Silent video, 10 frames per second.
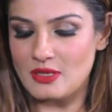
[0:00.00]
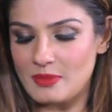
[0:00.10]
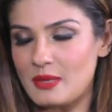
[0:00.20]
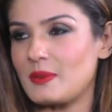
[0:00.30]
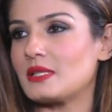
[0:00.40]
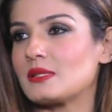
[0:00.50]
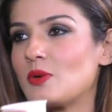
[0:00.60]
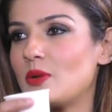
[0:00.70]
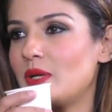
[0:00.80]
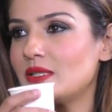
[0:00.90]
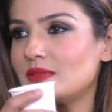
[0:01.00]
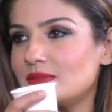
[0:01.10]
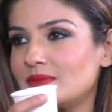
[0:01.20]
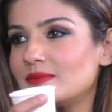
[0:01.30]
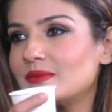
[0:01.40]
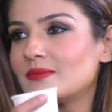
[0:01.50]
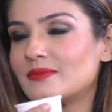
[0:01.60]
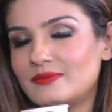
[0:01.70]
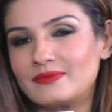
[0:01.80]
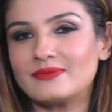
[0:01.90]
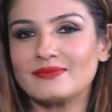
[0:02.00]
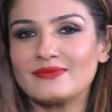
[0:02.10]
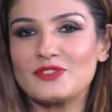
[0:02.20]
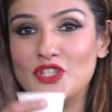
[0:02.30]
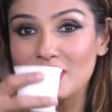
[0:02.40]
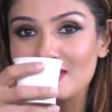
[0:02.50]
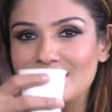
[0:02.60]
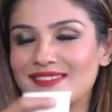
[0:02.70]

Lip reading: I'm keeping the small one. Cheers.